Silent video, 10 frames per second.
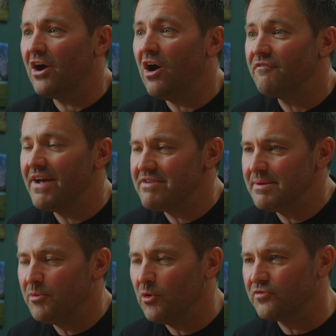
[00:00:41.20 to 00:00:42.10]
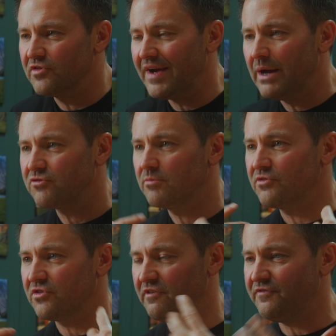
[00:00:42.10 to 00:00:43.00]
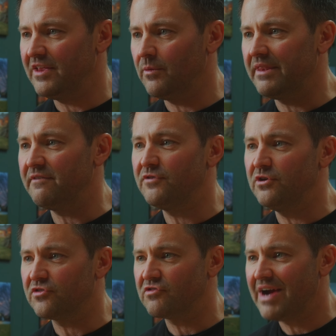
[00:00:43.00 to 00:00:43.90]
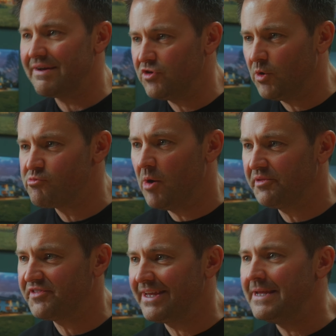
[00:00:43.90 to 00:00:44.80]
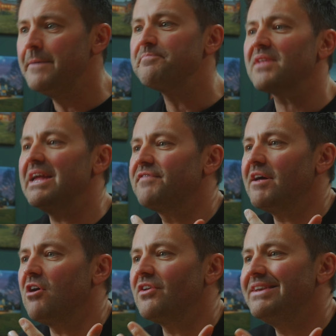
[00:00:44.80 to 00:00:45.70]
are very important for how someone's going to feel when they first arrive at your property. If there are